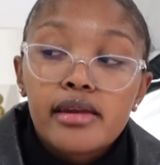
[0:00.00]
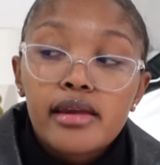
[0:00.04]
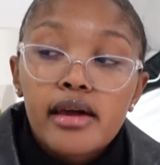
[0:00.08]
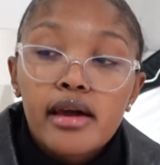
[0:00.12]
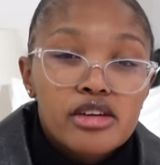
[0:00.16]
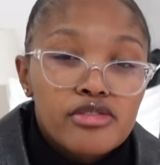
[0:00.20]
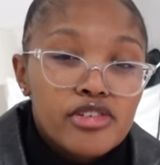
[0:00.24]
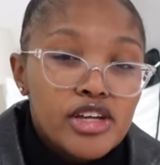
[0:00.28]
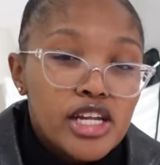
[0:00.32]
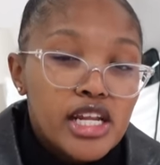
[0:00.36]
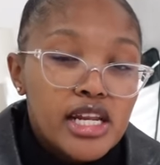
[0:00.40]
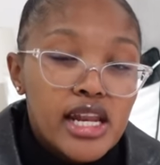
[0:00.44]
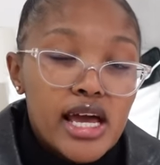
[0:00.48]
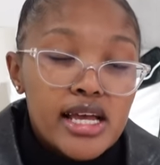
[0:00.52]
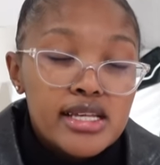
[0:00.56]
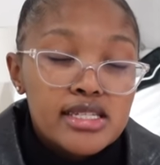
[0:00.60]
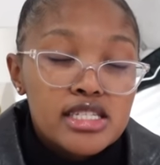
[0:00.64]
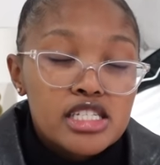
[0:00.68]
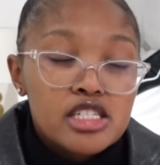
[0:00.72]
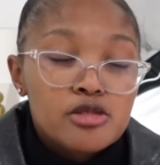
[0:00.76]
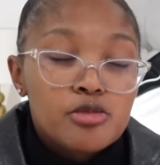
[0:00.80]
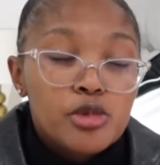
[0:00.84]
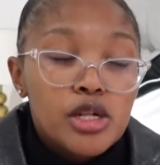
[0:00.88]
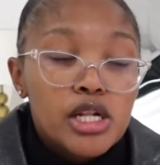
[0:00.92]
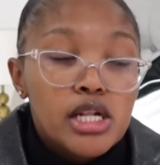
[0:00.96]
give it a nice
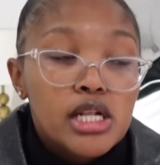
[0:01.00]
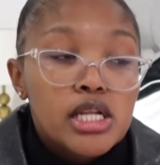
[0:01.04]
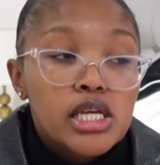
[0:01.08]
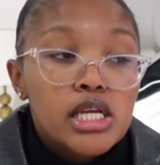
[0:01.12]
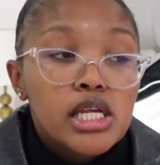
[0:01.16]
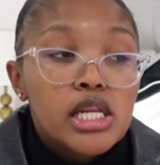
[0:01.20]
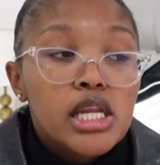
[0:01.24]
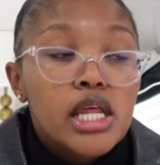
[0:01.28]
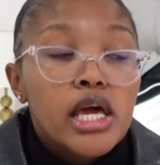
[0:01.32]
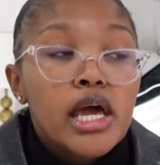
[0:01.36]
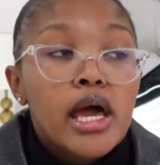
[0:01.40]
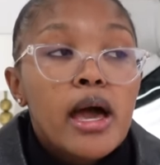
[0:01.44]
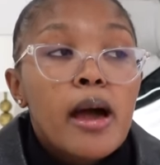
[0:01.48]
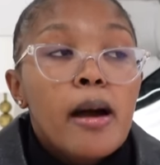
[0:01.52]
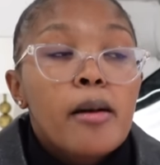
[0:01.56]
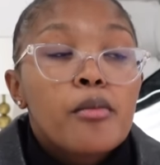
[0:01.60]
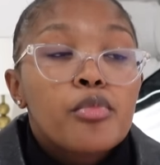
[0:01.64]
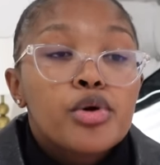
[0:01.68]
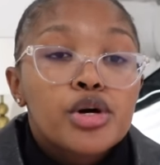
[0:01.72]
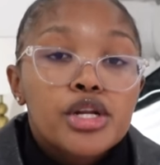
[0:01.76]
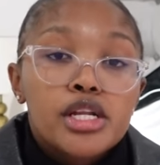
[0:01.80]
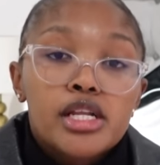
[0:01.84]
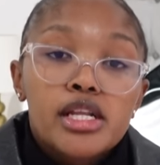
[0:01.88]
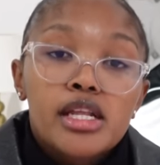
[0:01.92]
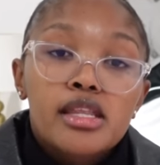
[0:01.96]
deep clean
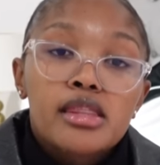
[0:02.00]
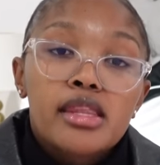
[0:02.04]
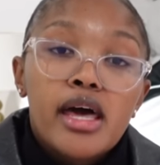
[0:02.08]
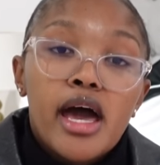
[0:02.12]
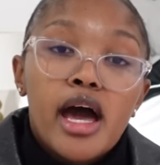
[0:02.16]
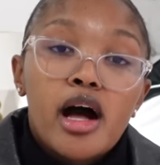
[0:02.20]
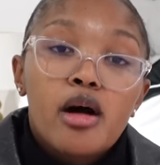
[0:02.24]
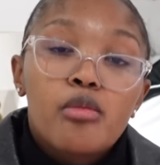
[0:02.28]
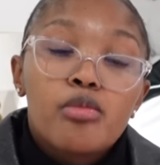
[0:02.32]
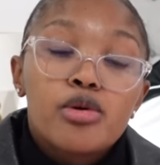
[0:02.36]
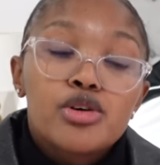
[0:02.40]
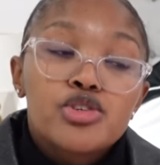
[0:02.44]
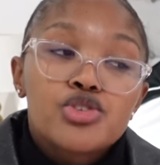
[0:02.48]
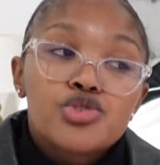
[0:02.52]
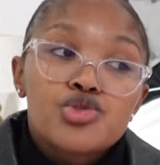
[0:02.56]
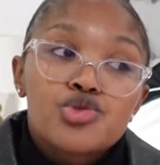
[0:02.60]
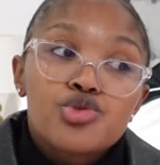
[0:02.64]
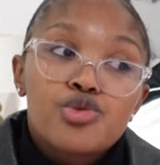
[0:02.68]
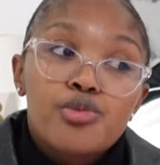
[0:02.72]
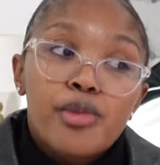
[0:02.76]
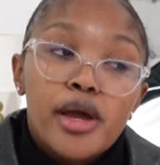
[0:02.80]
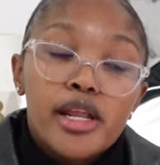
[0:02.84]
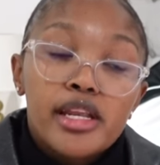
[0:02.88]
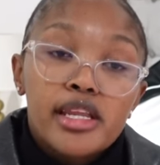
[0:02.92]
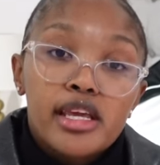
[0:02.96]
put it in the helper's
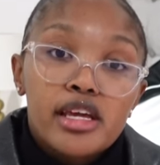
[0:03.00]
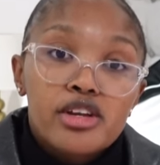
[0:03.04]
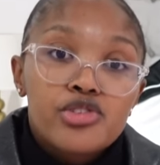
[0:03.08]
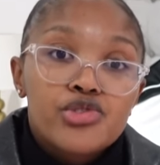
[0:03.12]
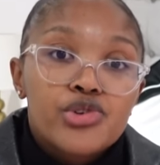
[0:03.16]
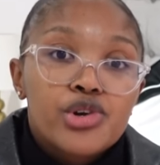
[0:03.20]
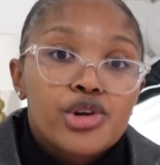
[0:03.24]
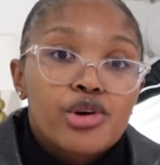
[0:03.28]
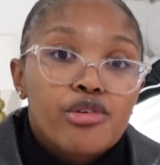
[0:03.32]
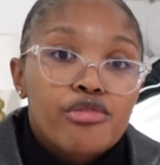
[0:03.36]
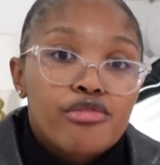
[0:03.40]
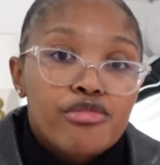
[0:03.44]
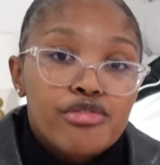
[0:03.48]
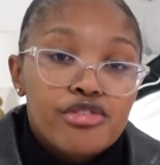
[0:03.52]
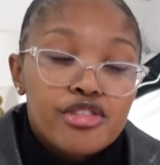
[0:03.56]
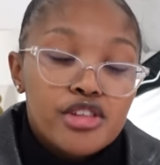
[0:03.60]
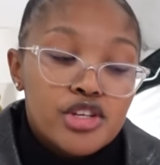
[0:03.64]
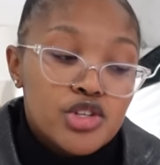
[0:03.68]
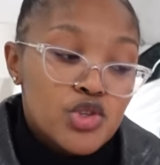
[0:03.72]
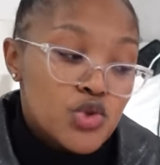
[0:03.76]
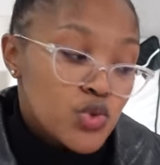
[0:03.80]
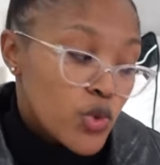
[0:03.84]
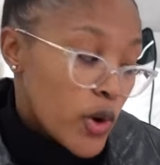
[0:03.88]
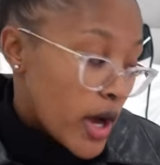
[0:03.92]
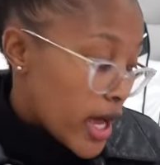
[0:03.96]
room and get rid of
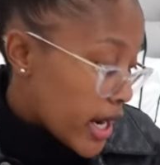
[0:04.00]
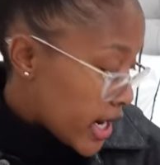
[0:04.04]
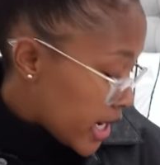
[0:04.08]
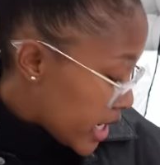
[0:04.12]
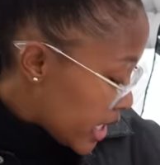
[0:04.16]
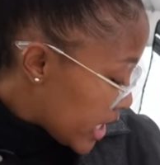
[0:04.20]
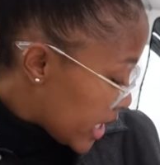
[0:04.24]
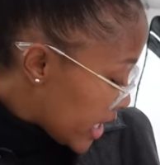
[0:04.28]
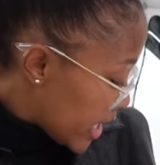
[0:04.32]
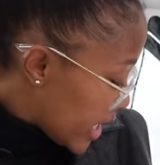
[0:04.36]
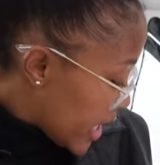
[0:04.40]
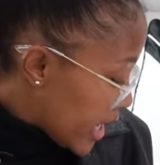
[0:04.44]
this one